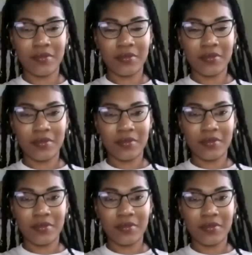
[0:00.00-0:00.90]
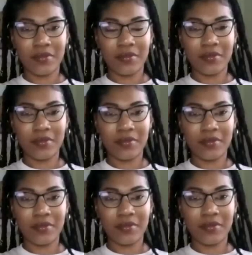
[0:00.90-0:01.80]

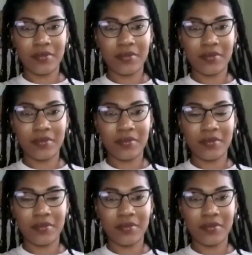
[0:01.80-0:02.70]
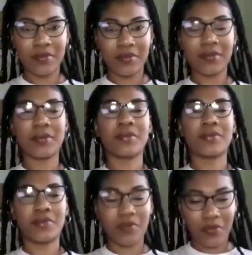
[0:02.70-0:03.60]
The person shown says nothing.